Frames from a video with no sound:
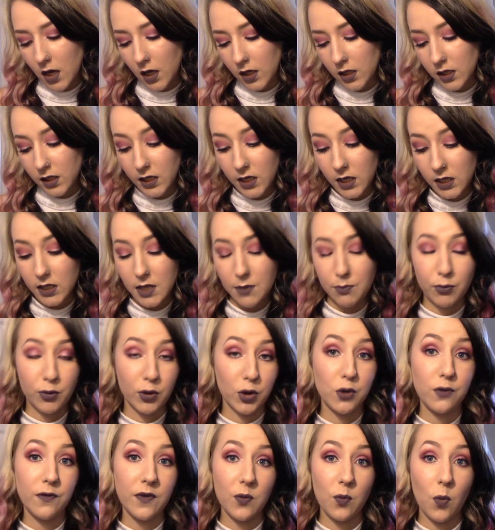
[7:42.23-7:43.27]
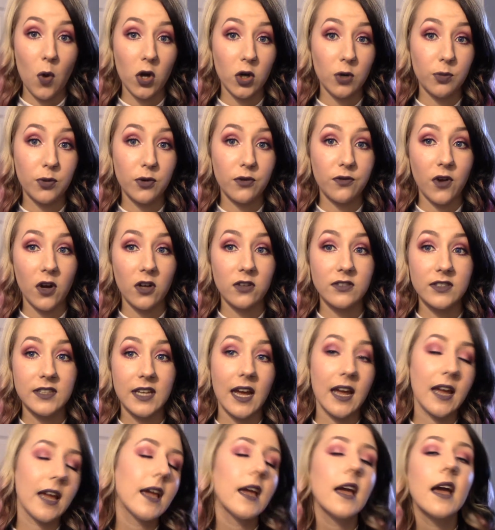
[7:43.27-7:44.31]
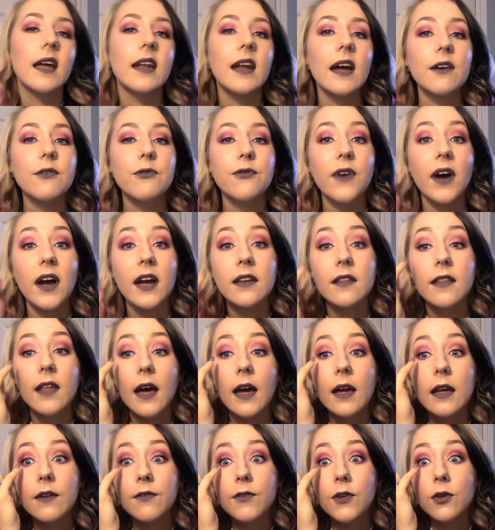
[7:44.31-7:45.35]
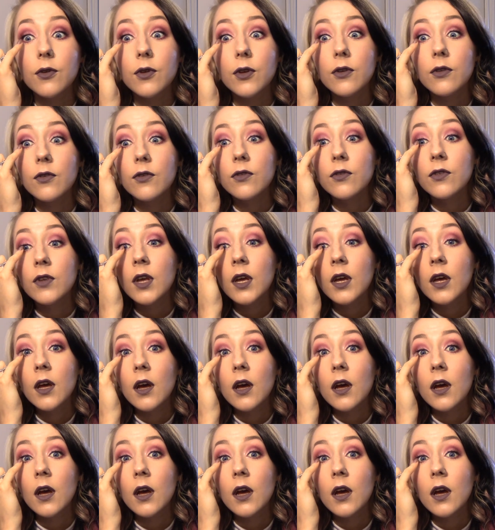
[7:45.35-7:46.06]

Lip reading: Clinically proven waterproof all day, and I find that if you use